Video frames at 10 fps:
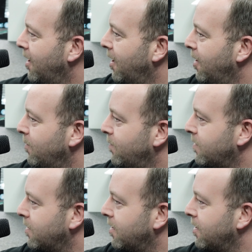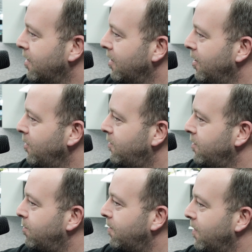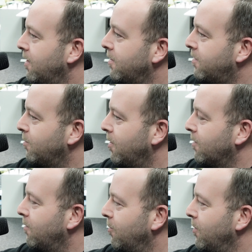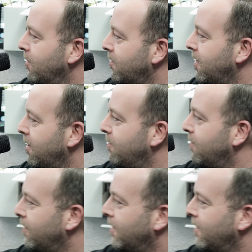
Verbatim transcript: Um, who do you prefer to work for, me or Sam?